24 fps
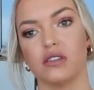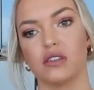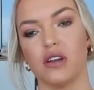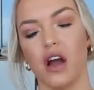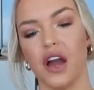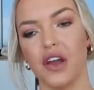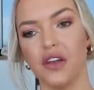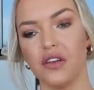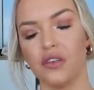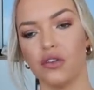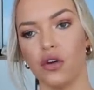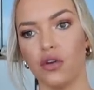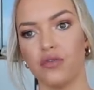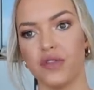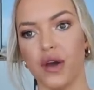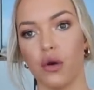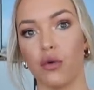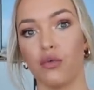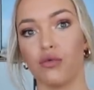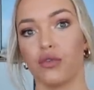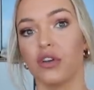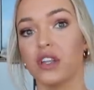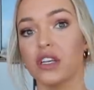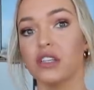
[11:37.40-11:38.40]
I don't know, they
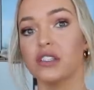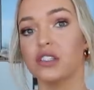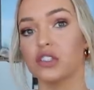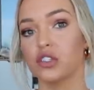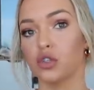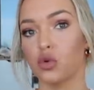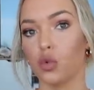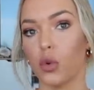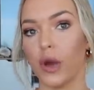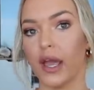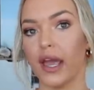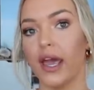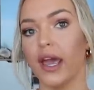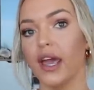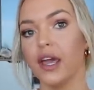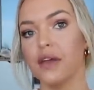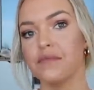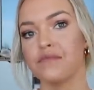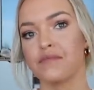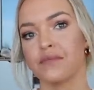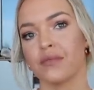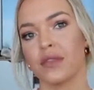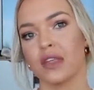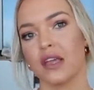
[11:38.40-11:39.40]
were really
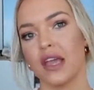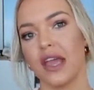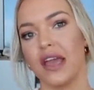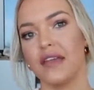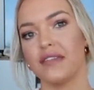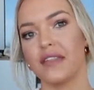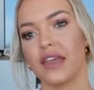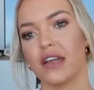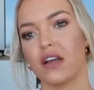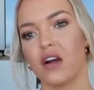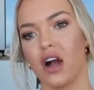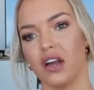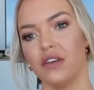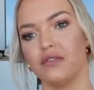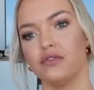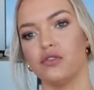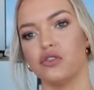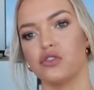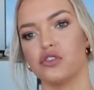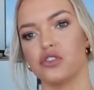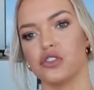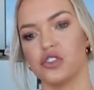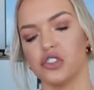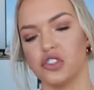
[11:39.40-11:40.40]
square and they kind of
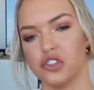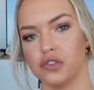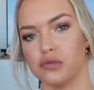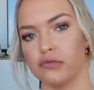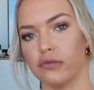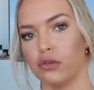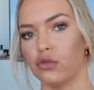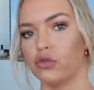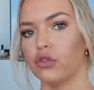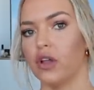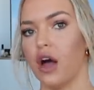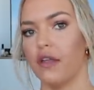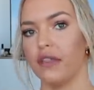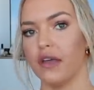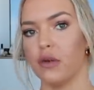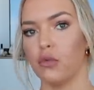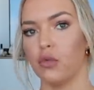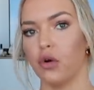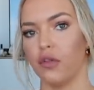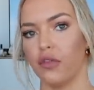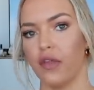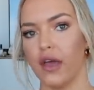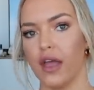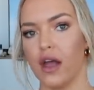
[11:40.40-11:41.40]
looked smaller
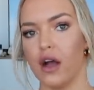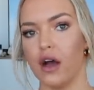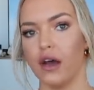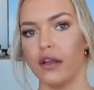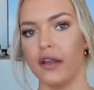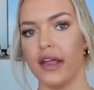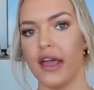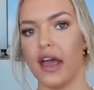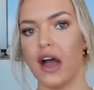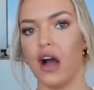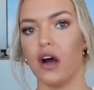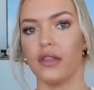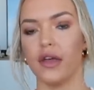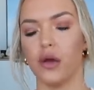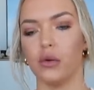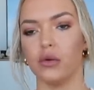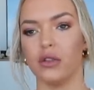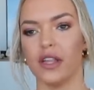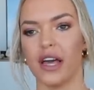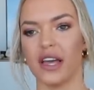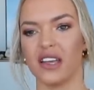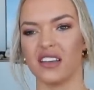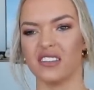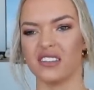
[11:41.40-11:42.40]
than what they are now. They
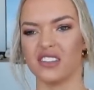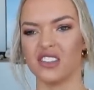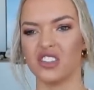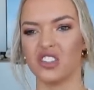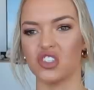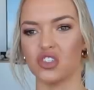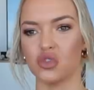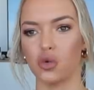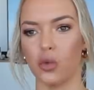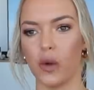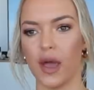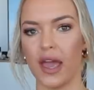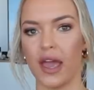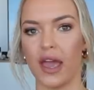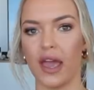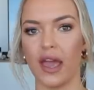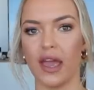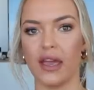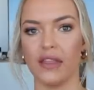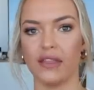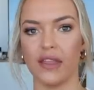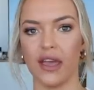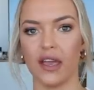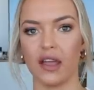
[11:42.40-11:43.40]
were like
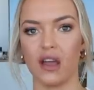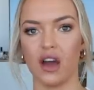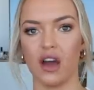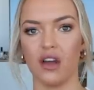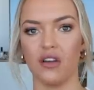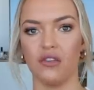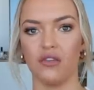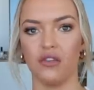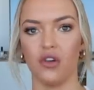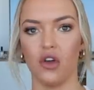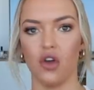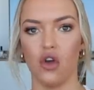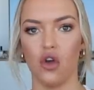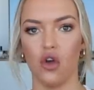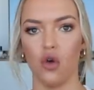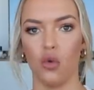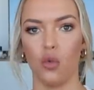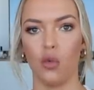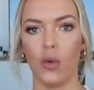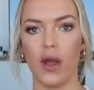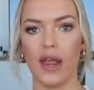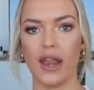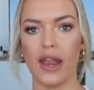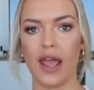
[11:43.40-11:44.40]
square and like kind of
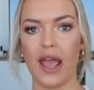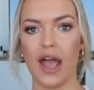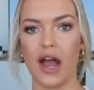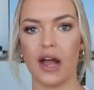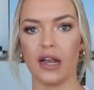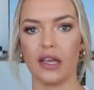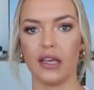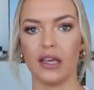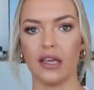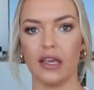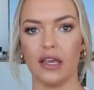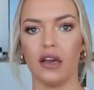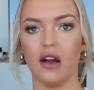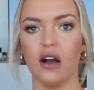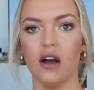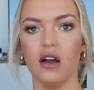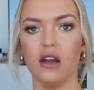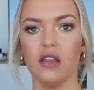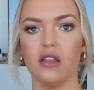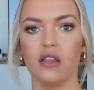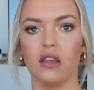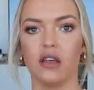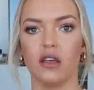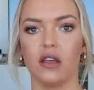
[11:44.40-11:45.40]
went out
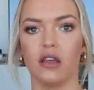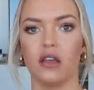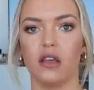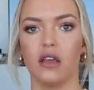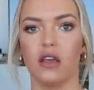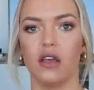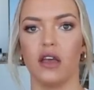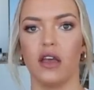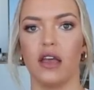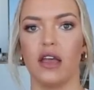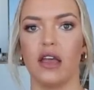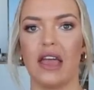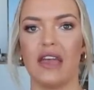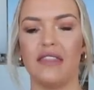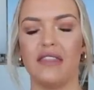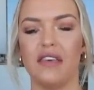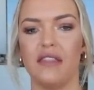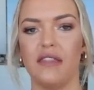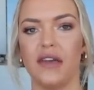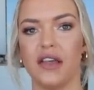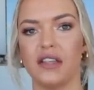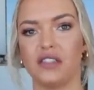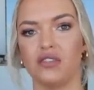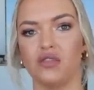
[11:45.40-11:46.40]
here and
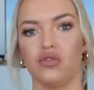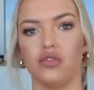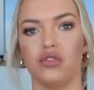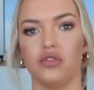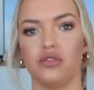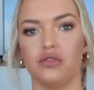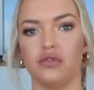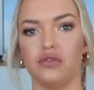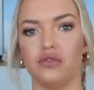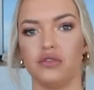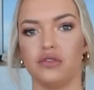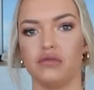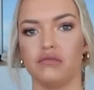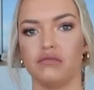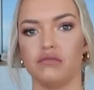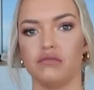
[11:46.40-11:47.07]
then they sort of